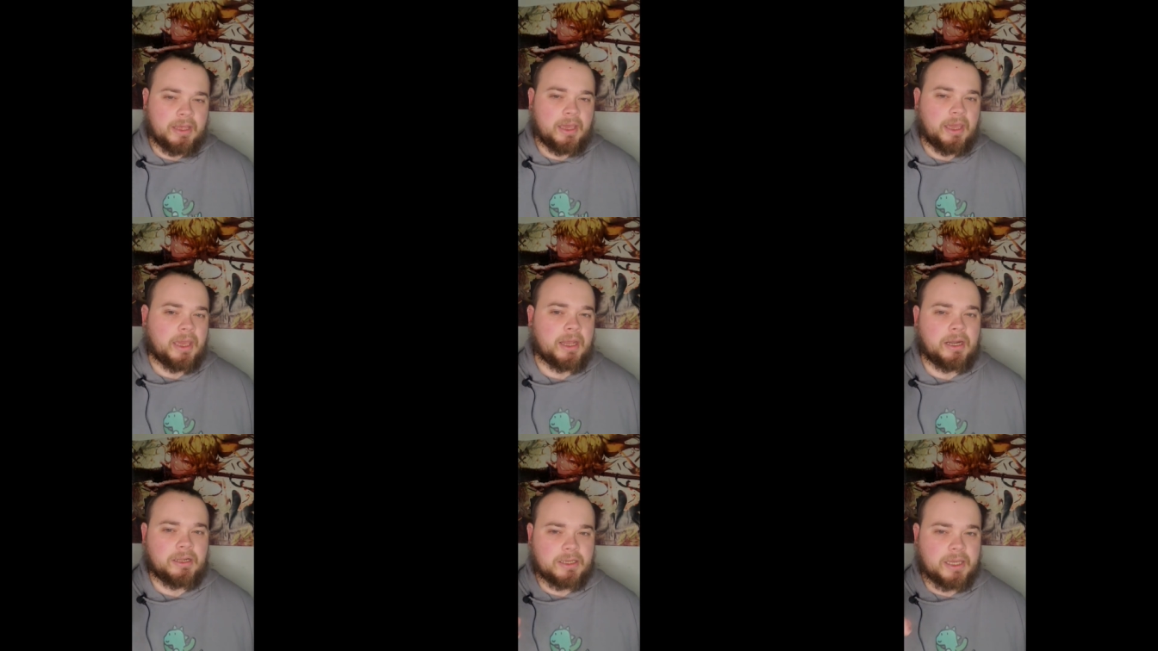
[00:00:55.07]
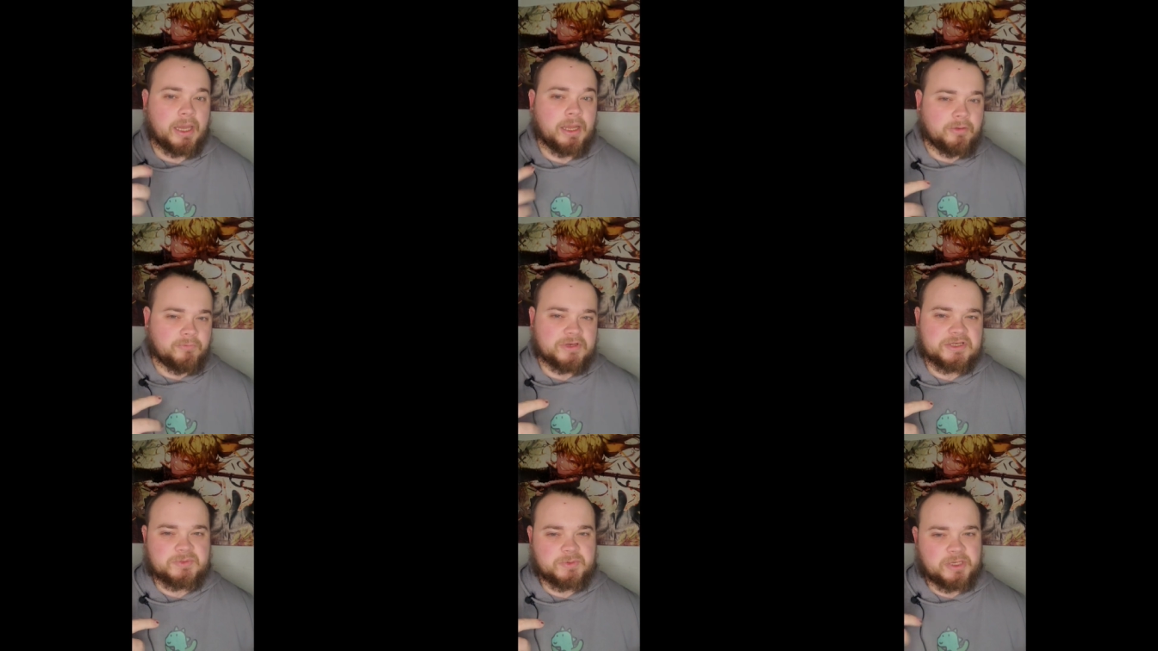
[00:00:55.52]
And I'll kind
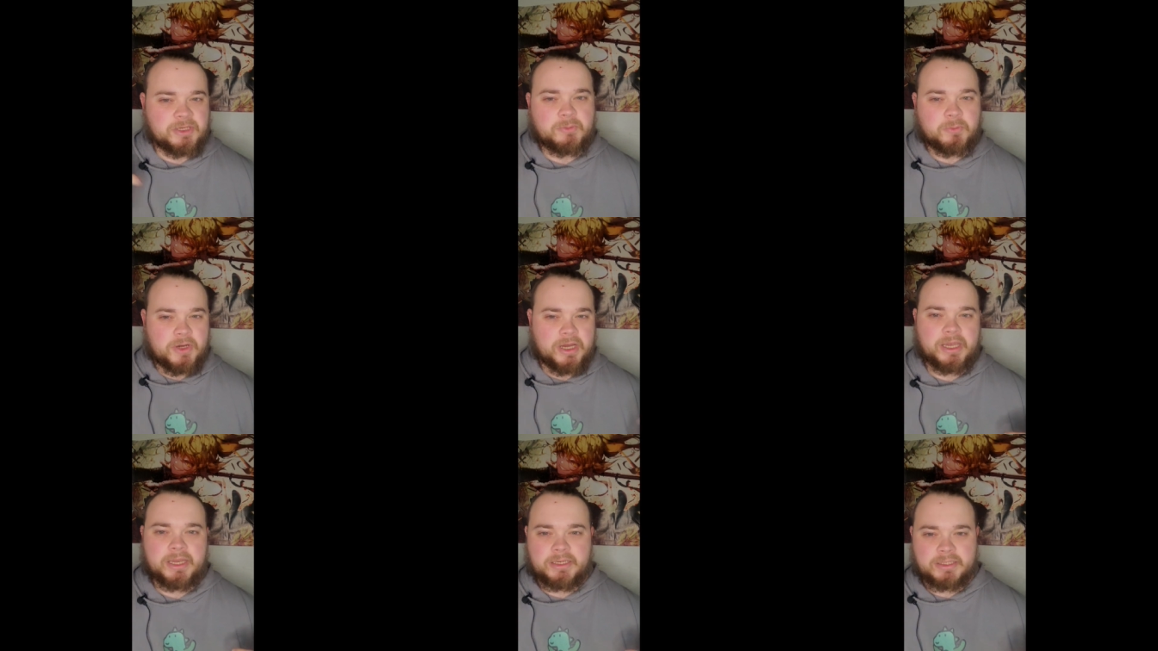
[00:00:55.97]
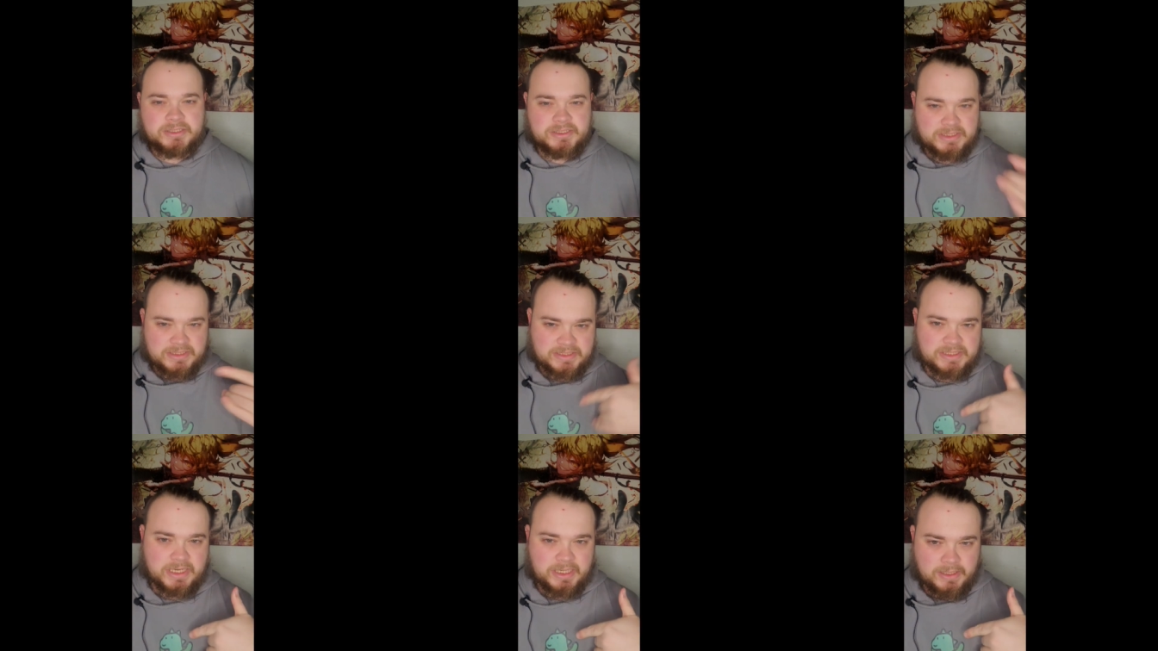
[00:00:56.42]
of explain why in just a
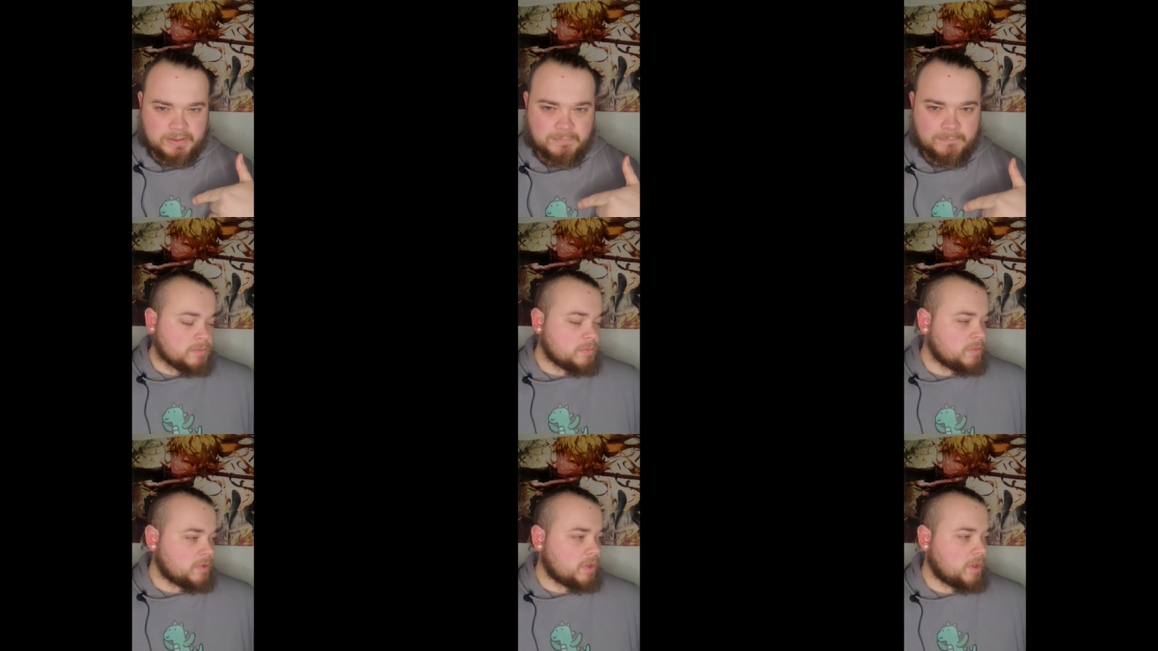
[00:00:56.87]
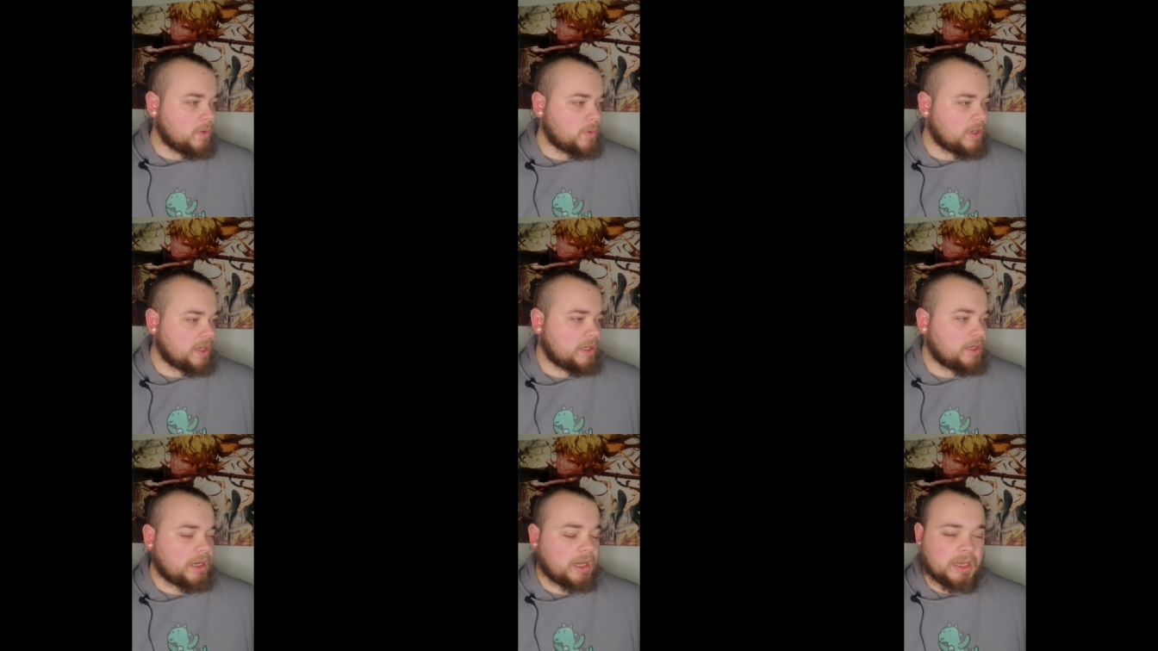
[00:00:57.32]
second.
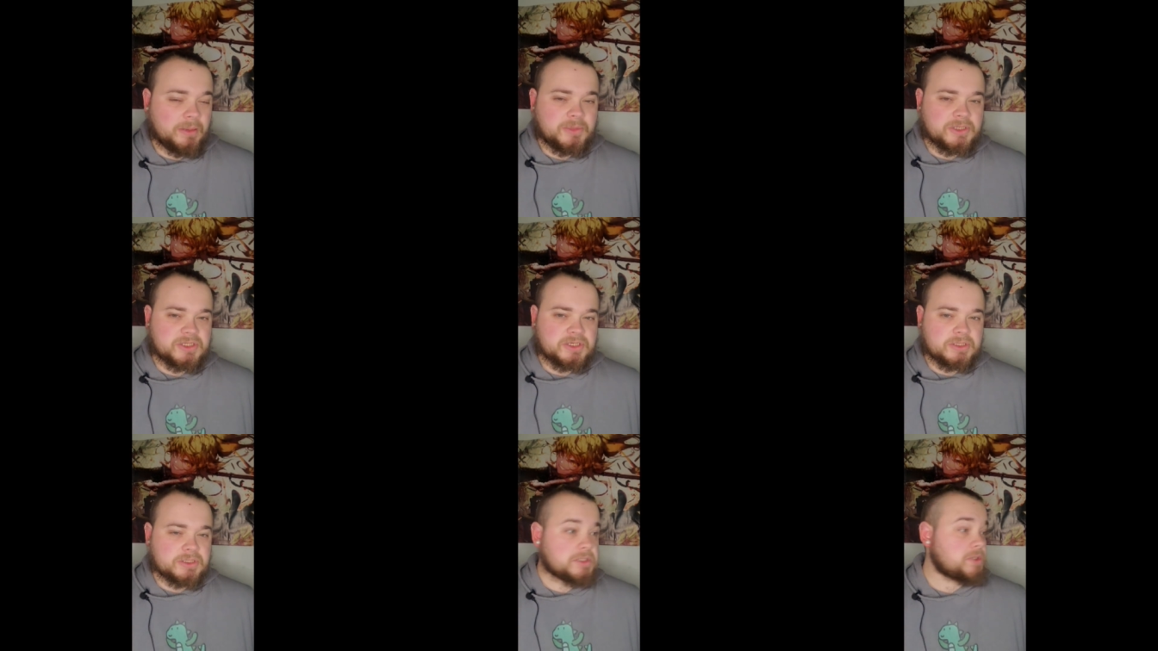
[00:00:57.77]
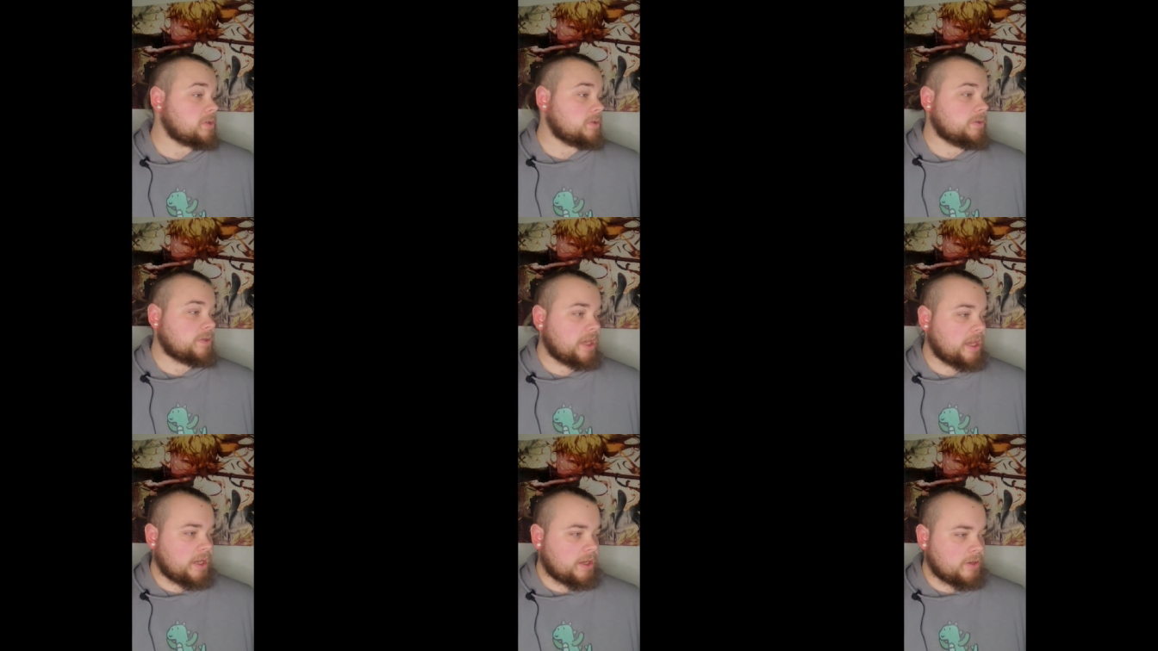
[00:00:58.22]
Okay, I'm just going to
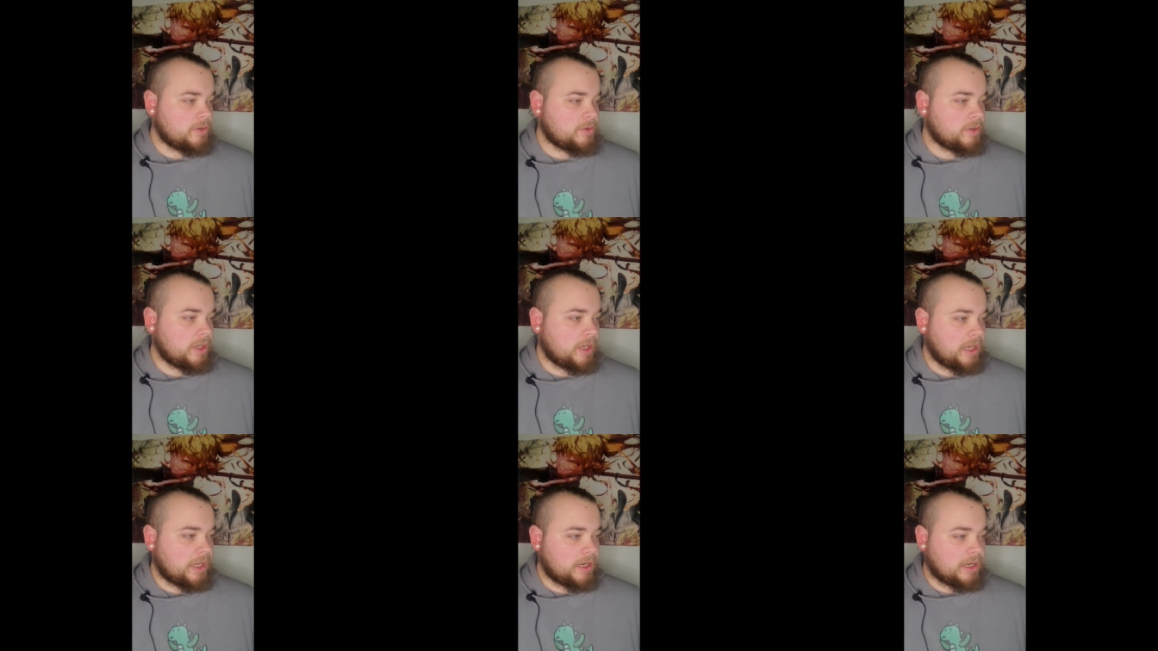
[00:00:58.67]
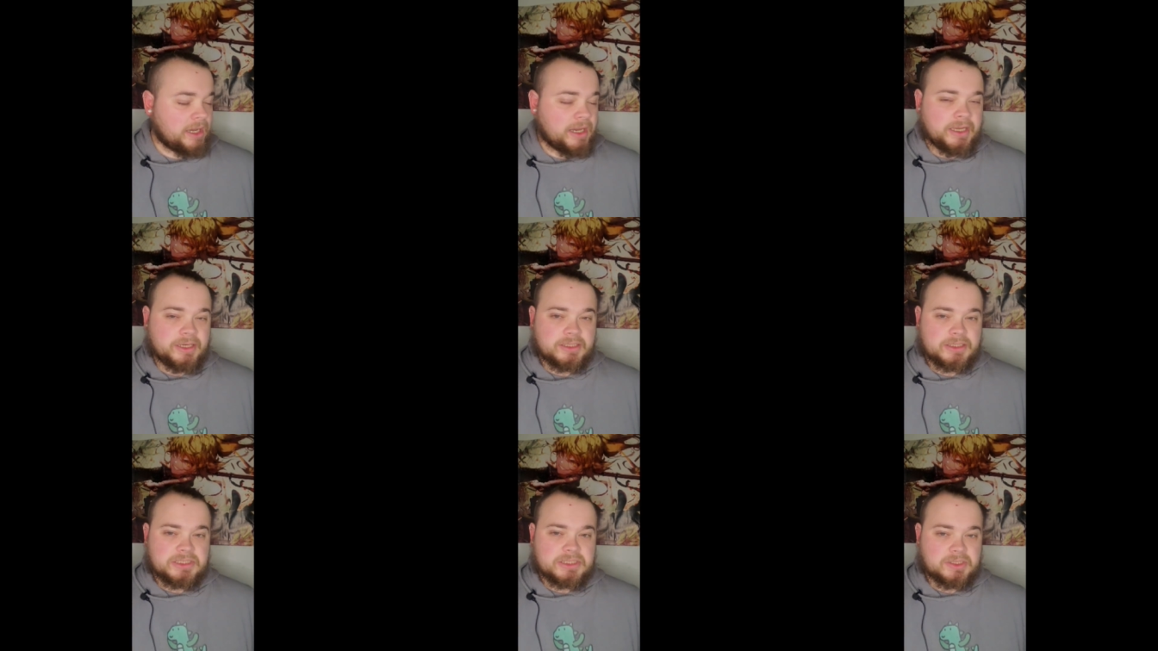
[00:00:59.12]
scroll down, and
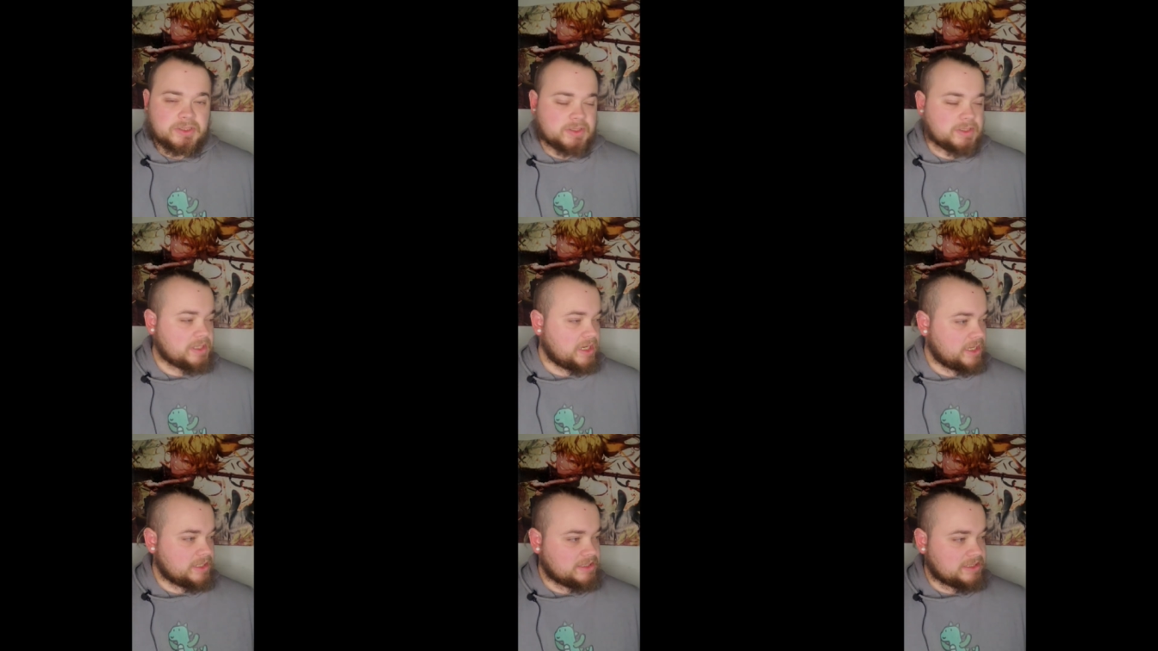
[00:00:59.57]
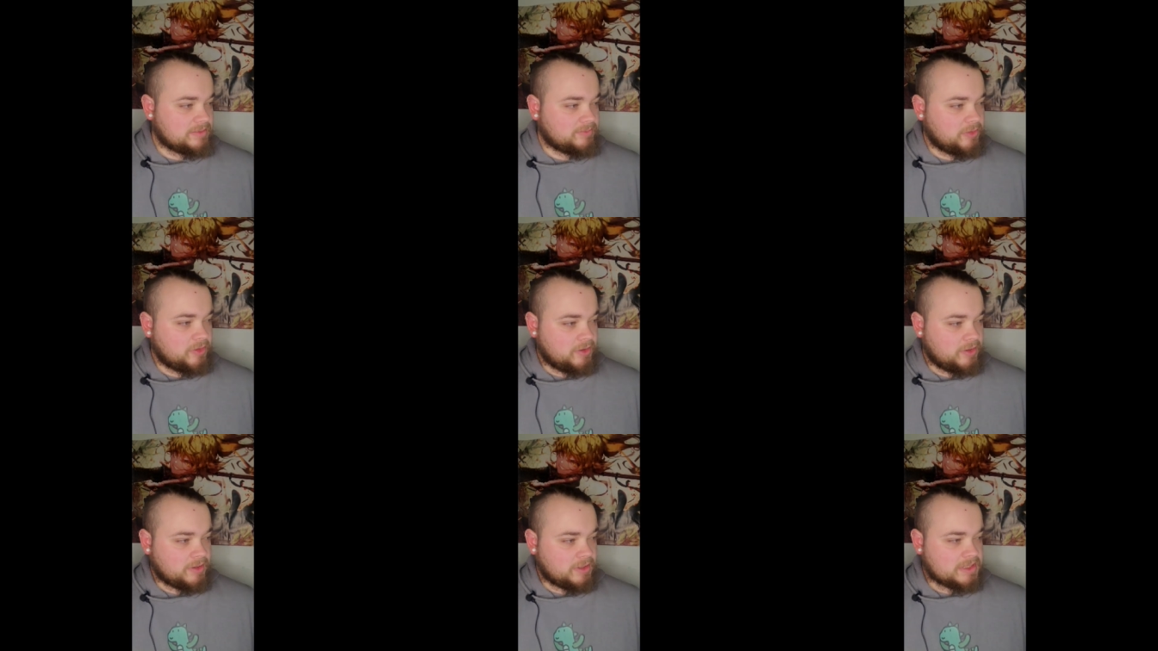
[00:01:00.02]
I just looked at
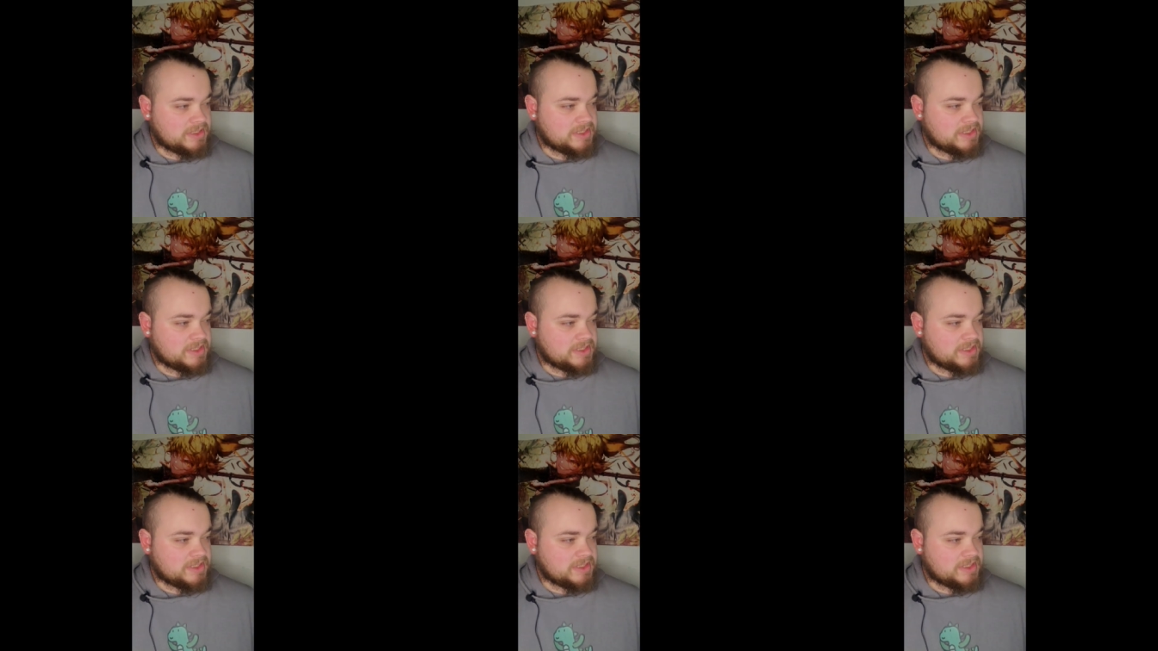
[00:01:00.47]
something because